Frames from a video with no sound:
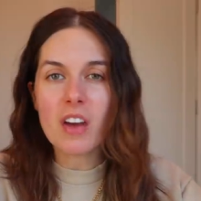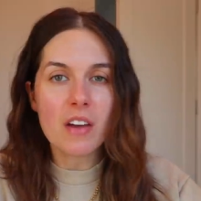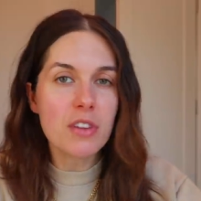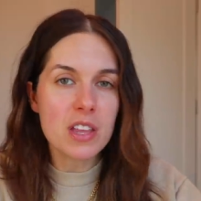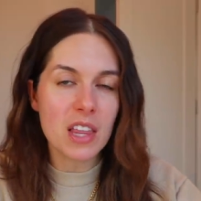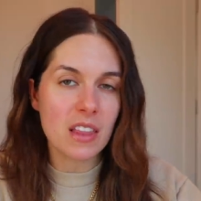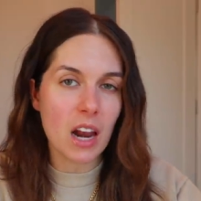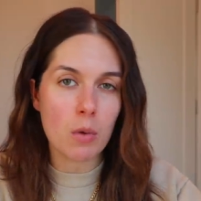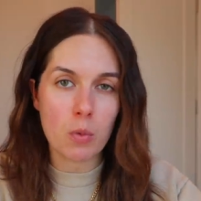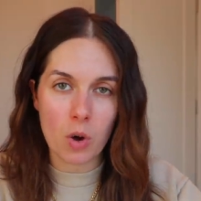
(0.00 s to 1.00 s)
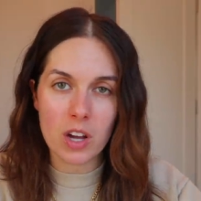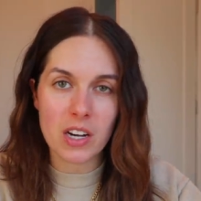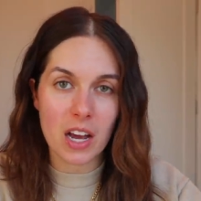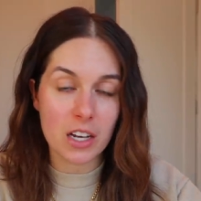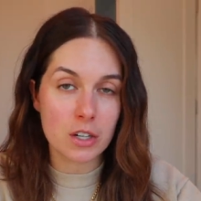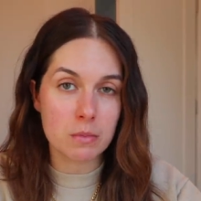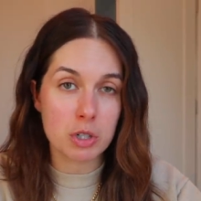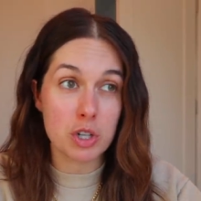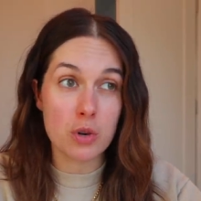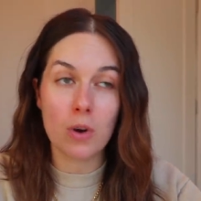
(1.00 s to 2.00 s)
of everything that I would want an eye cream to
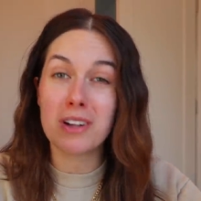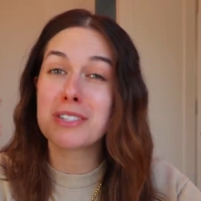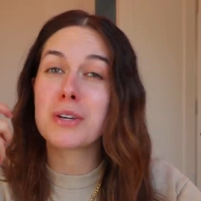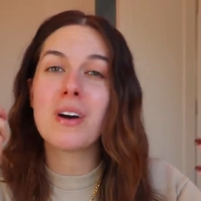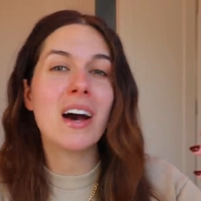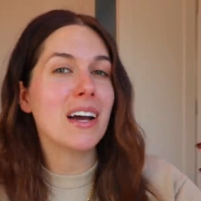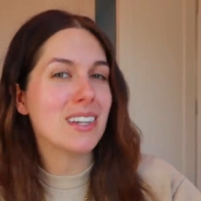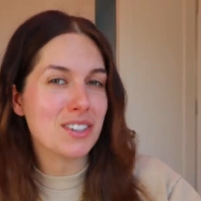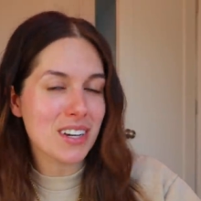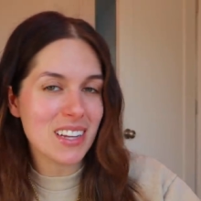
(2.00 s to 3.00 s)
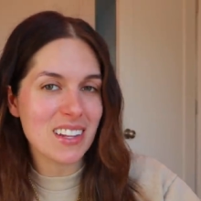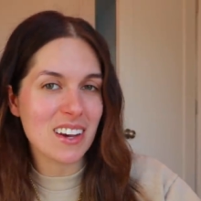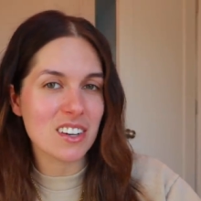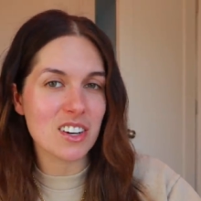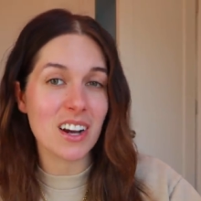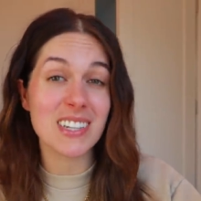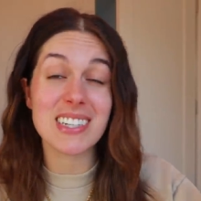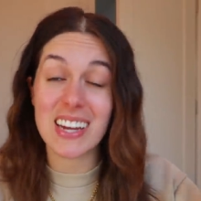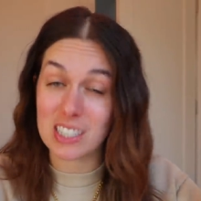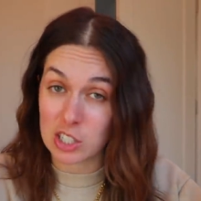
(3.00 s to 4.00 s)
do while also hydrating the under eyes
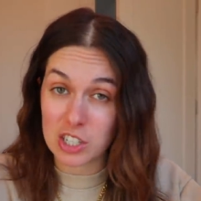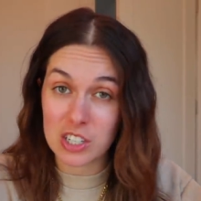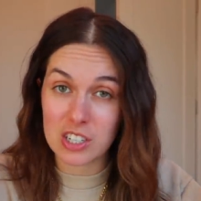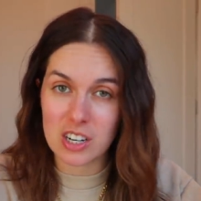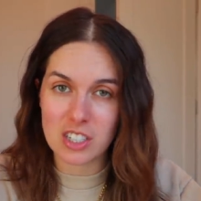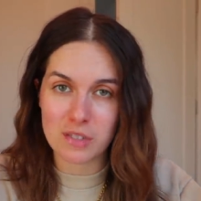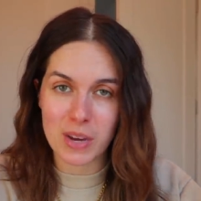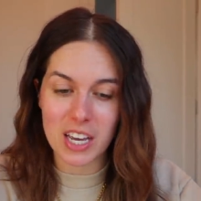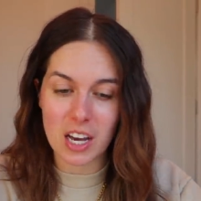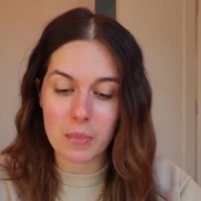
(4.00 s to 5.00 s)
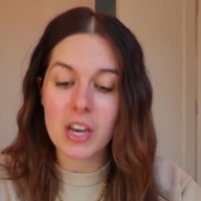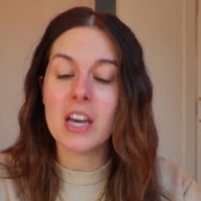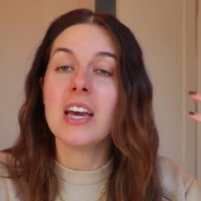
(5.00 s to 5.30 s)
and looking good under makeup.